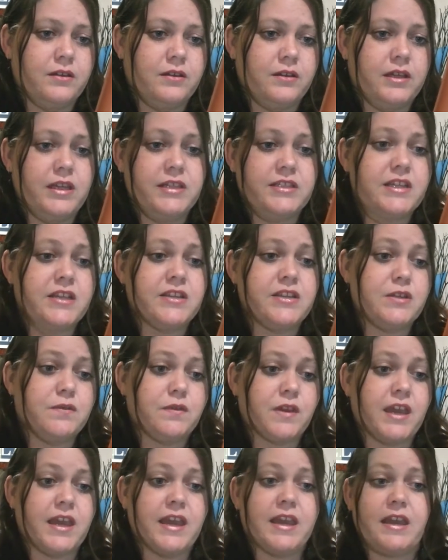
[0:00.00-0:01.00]
Intensive
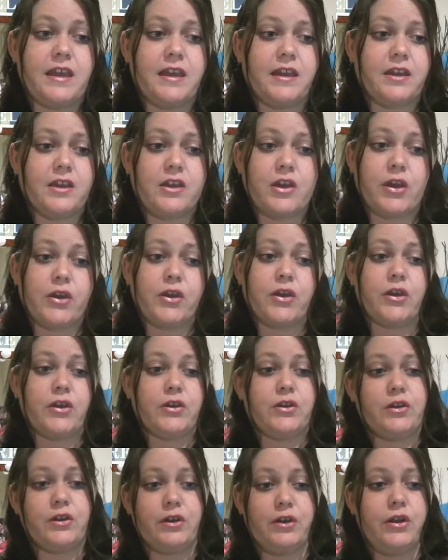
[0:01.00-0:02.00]
Care Cocoa
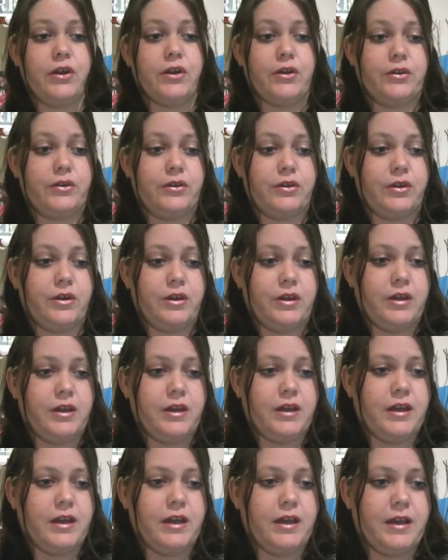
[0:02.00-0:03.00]
Glow.
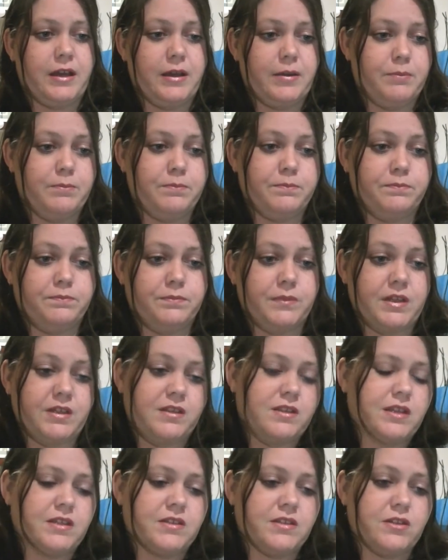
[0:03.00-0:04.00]
It
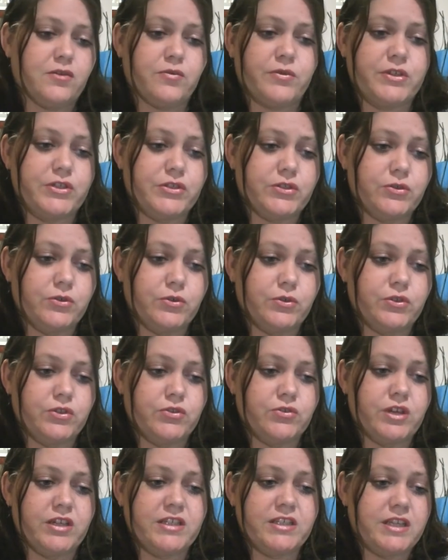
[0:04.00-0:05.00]
says that it restores
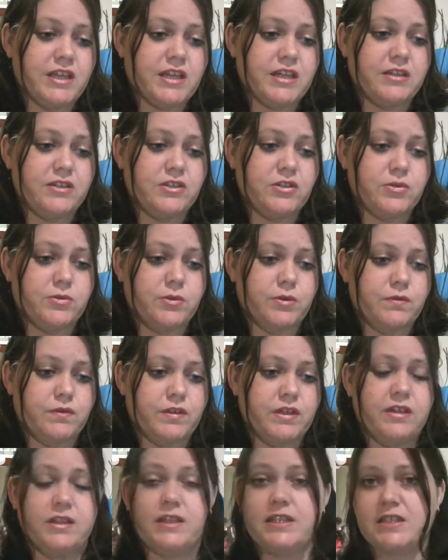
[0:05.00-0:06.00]
dry skin to
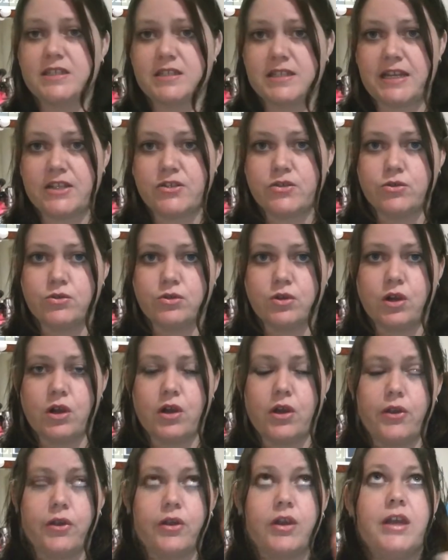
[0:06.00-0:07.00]
reveal its natural
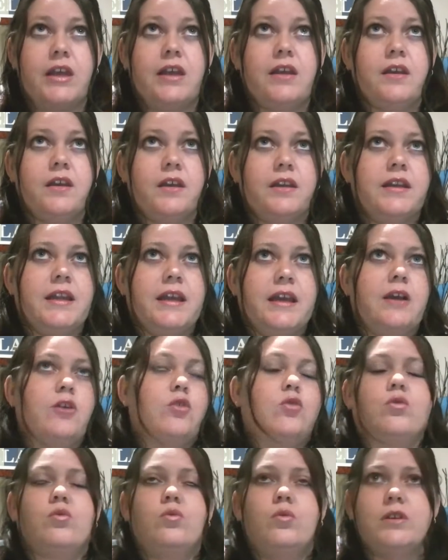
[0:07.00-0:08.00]
glow.
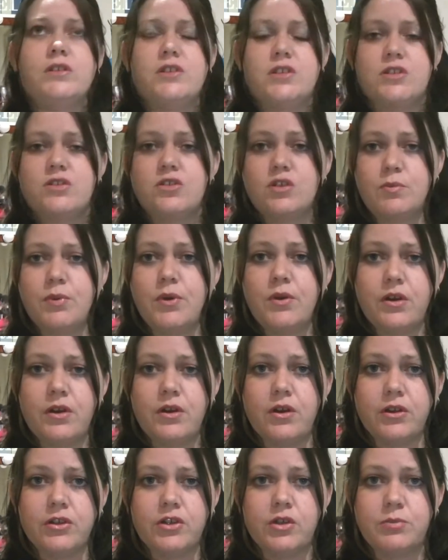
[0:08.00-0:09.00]
Now, once you do put it
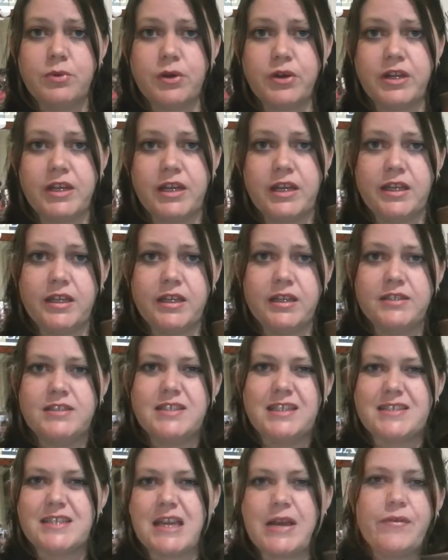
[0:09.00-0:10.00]
on your body, it
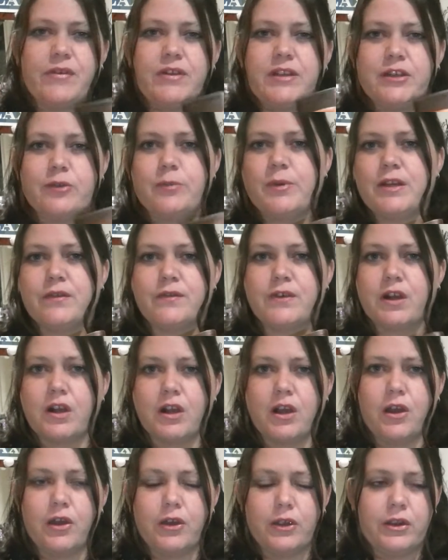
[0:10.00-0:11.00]
does have a little bit of a
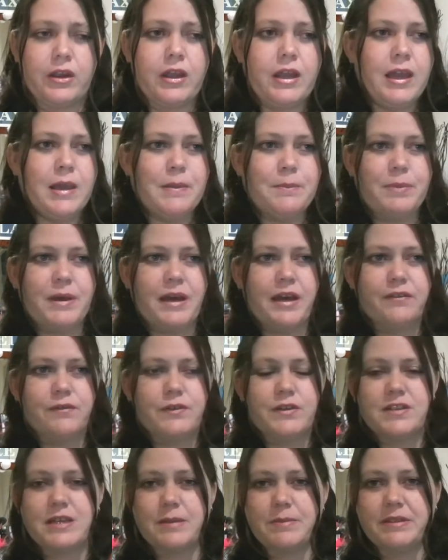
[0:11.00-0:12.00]
glow, but for
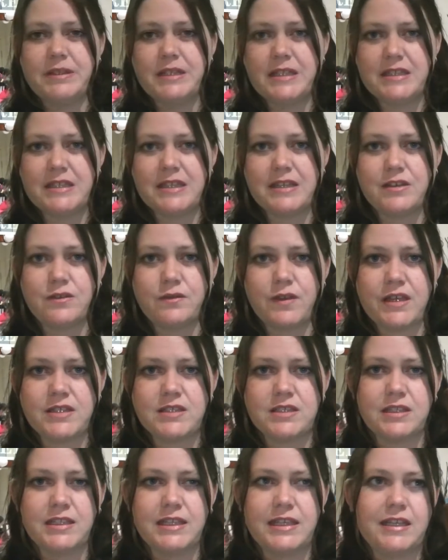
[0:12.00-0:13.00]
something that says
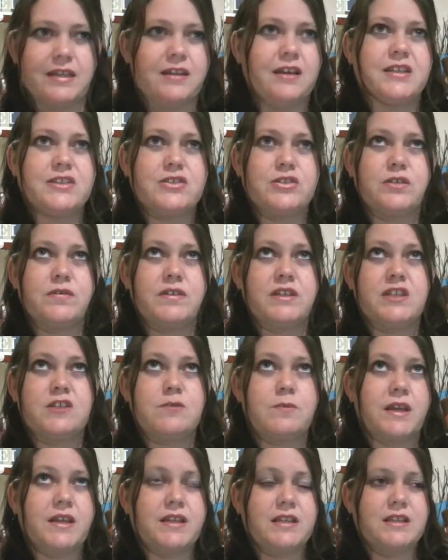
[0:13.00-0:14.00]
Vaseline, I sort of
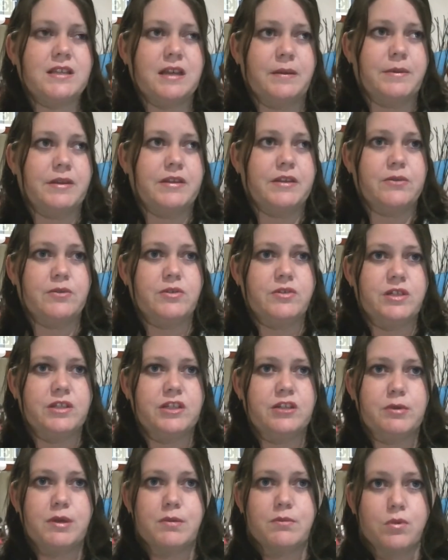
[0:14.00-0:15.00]
expected something that was a
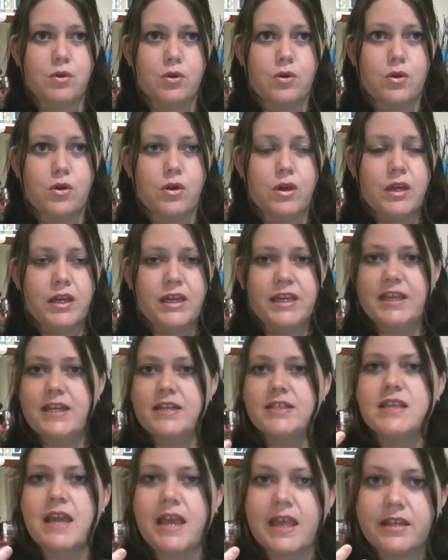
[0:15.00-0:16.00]
little bit more
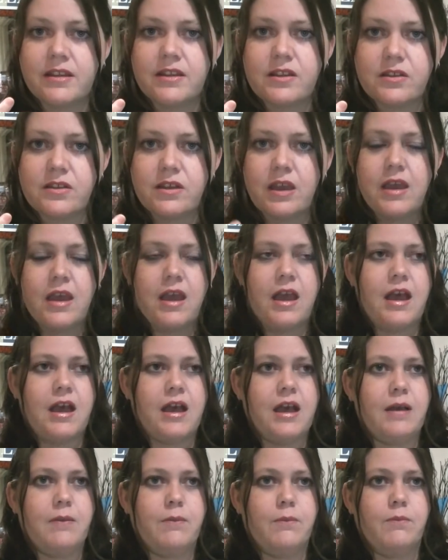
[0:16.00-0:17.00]
intense
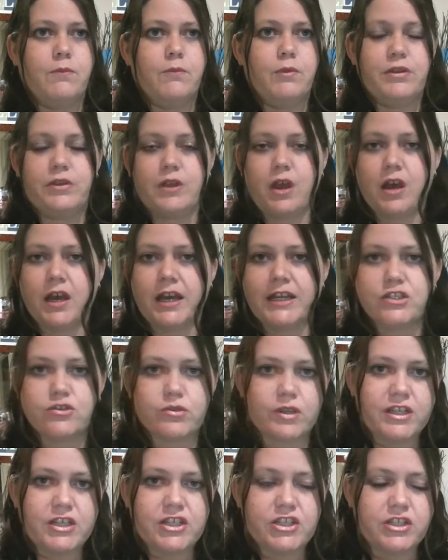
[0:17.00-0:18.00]
with the
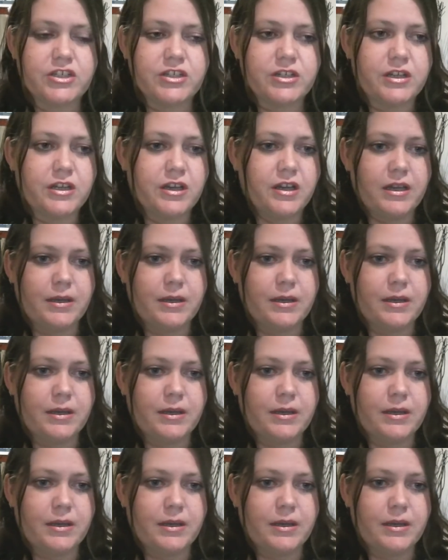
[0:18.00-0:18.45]
hydration.